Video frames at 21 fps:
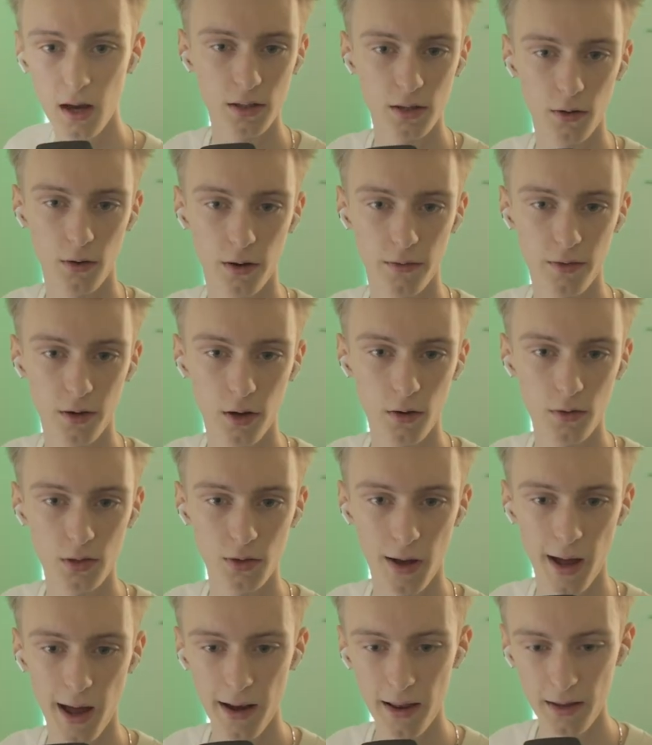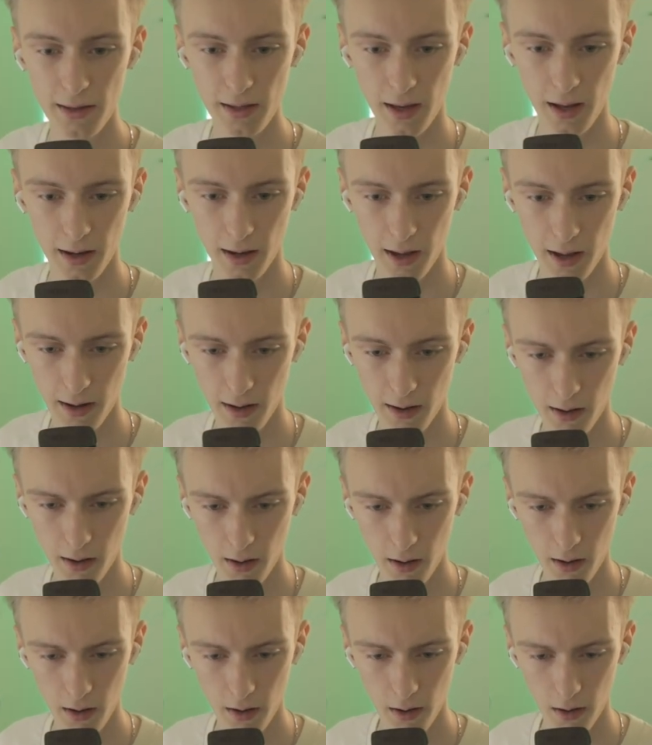So if you go to edit and then
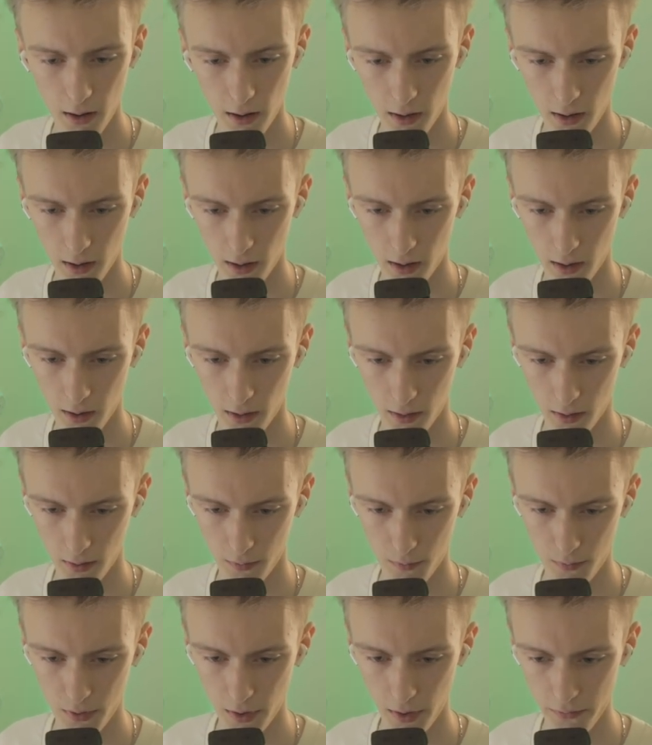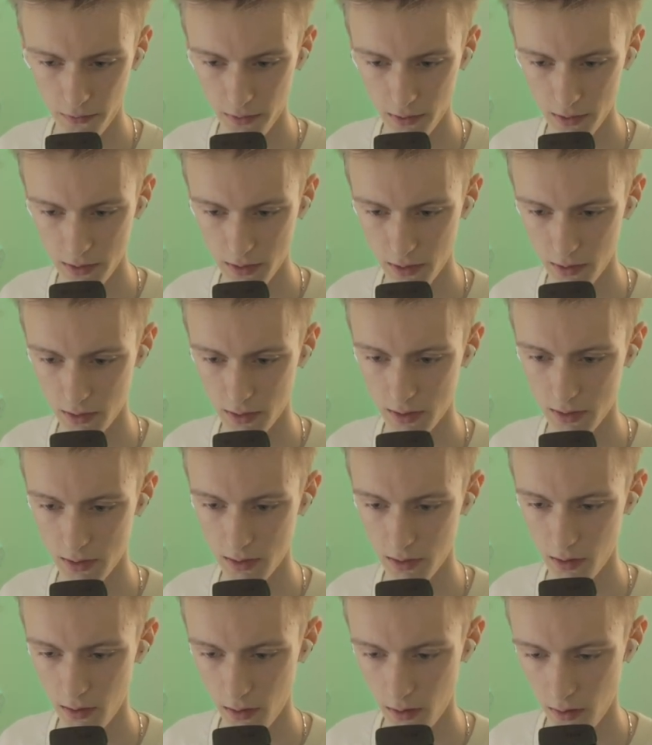
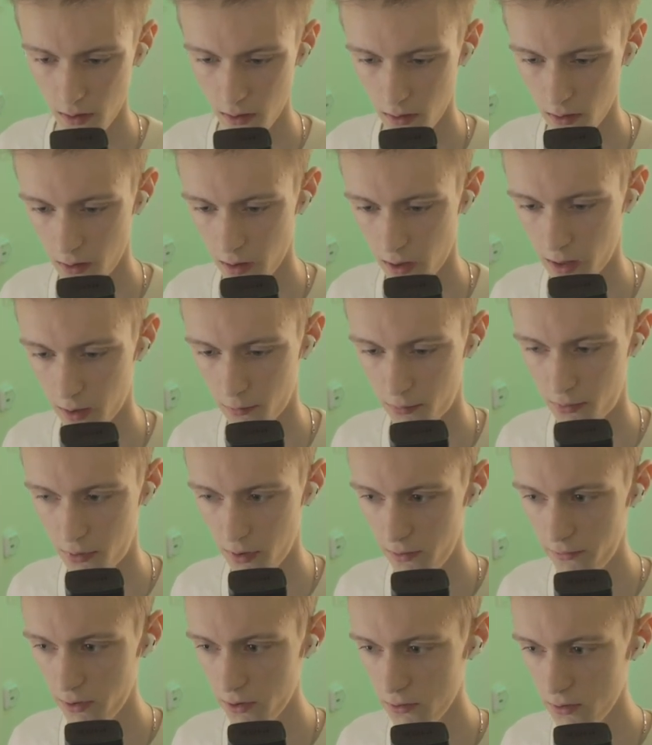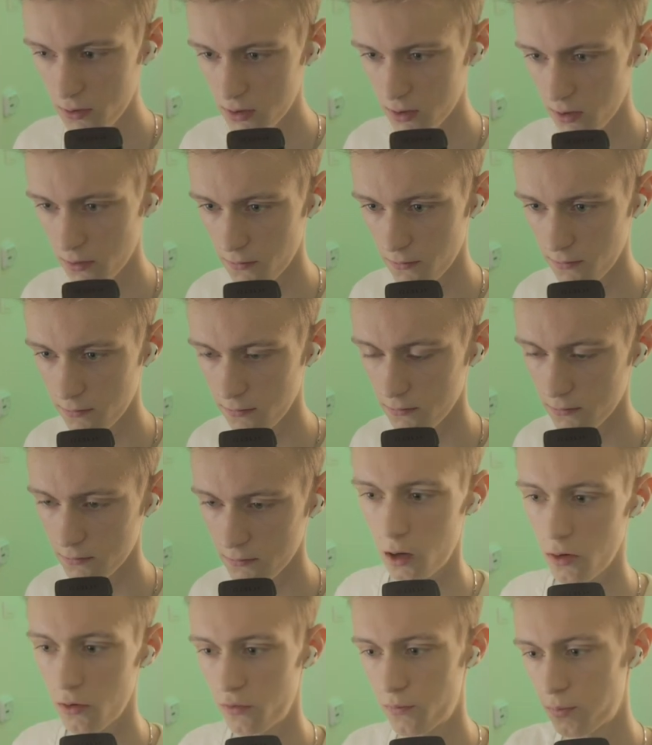preferences and then previews,
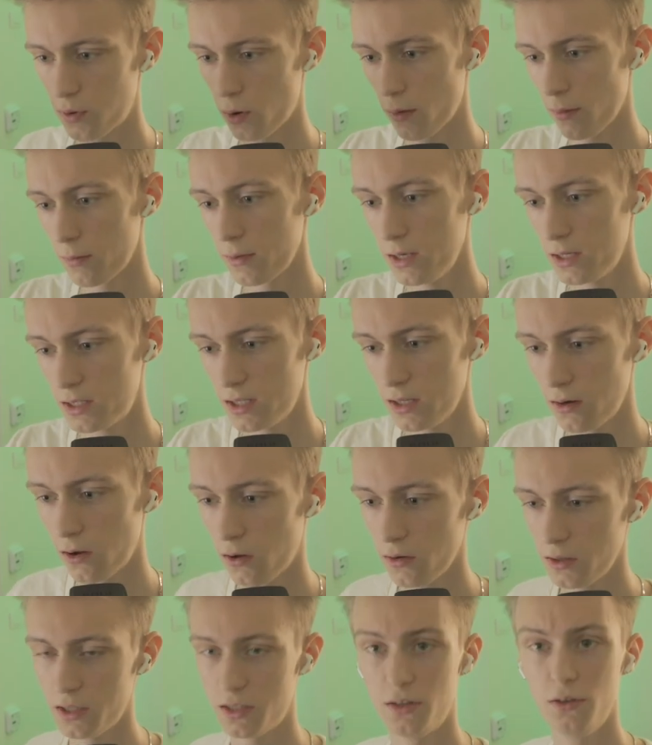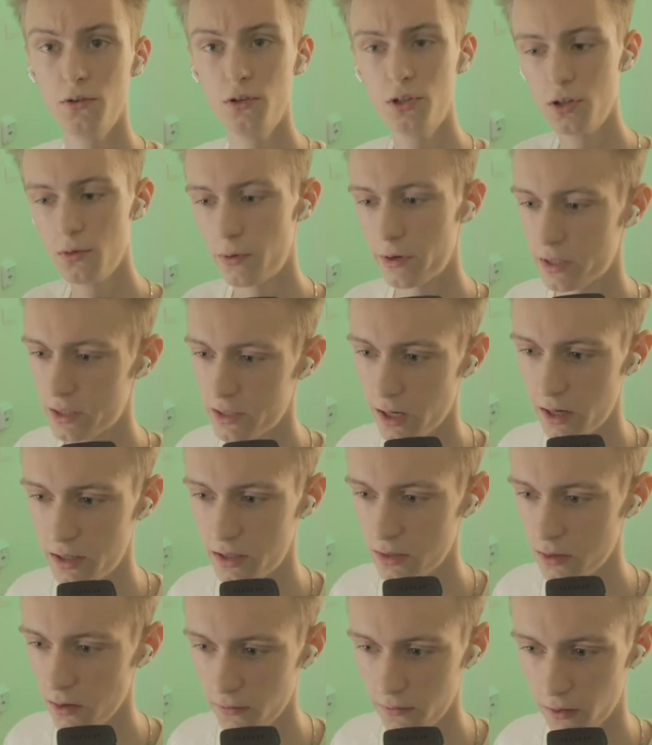you've probably seen all these YouTubers say
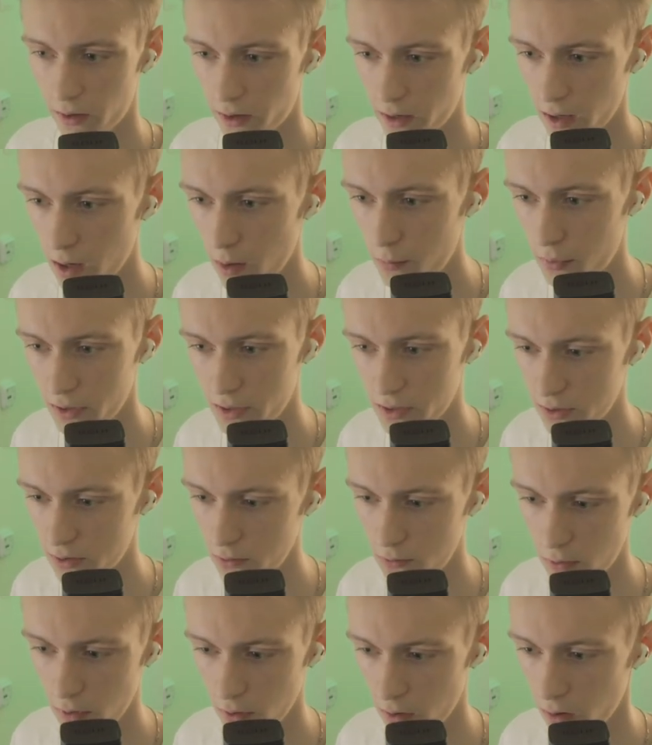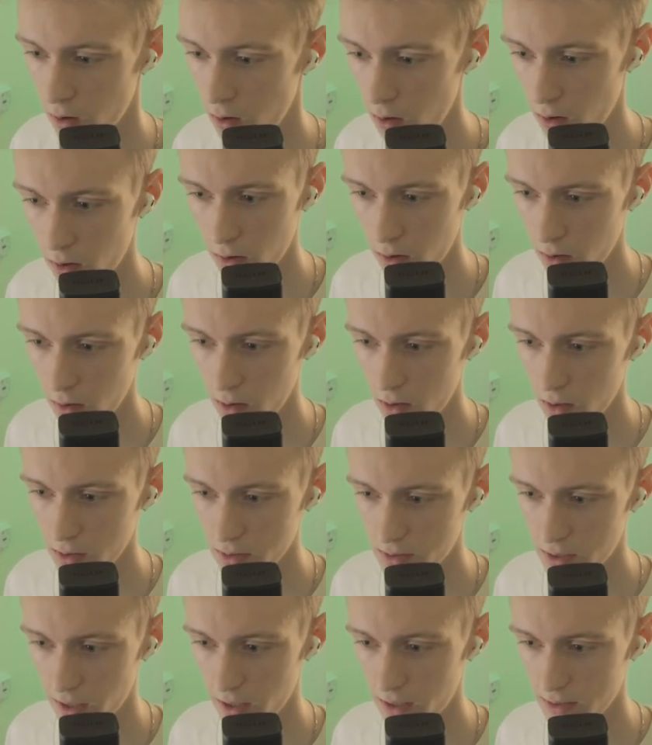stuff like, yeah, put this to
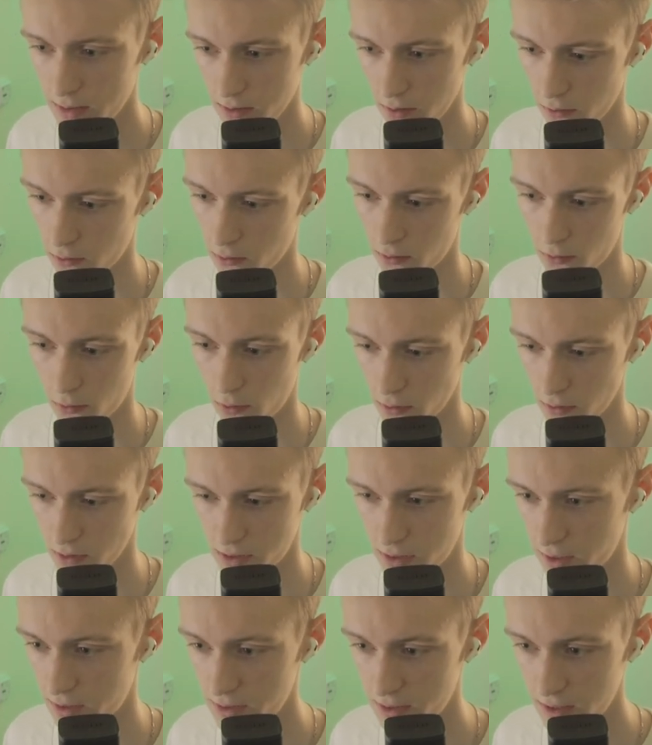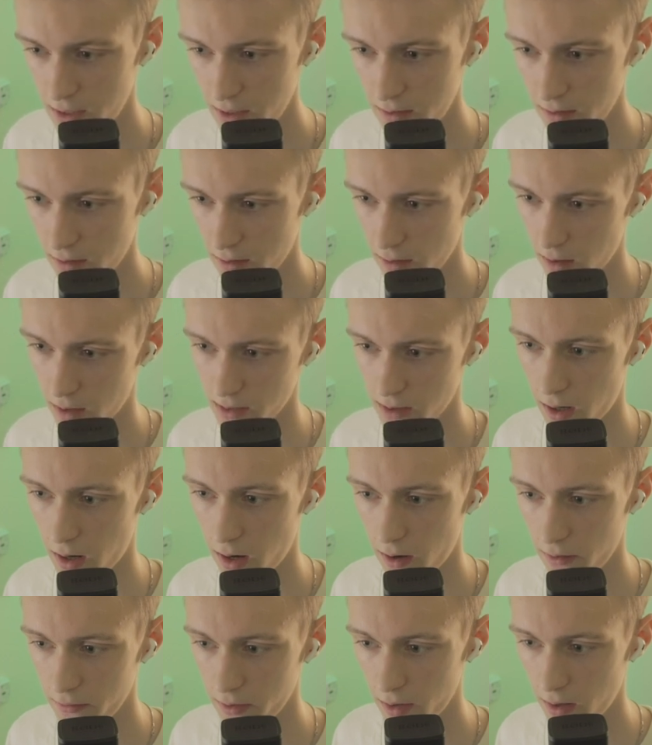1/6 or 1/16 as I
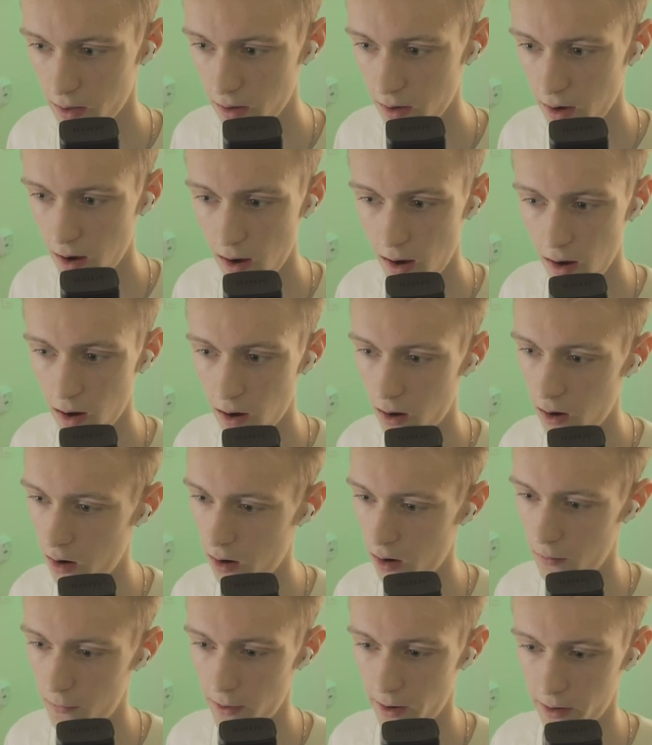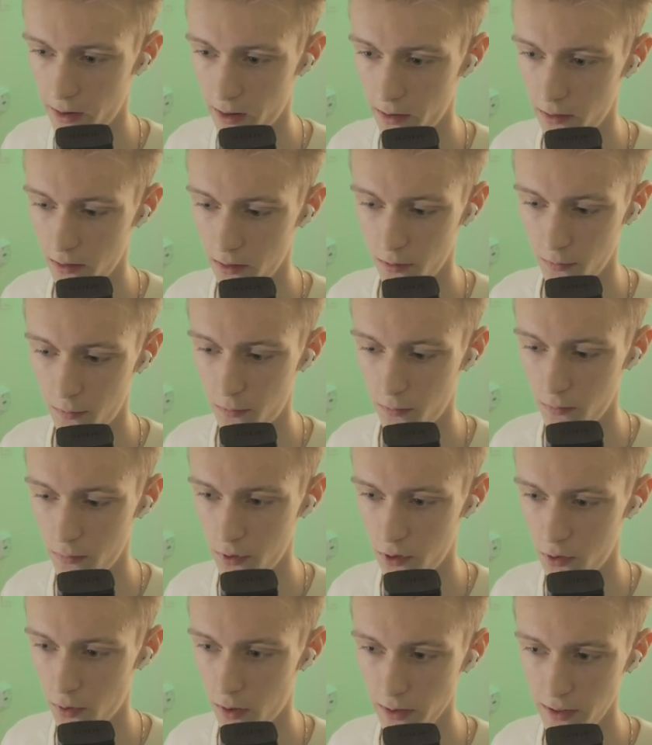have it, and then
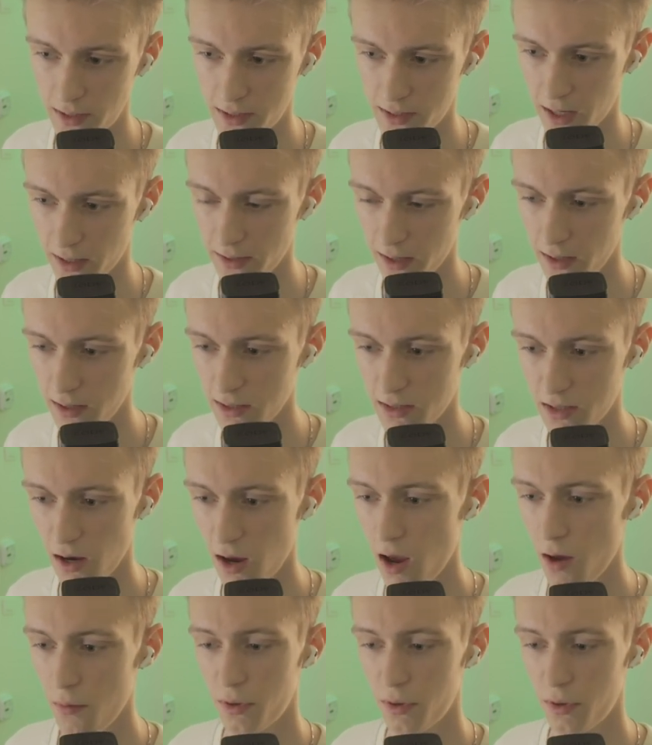do all these settings.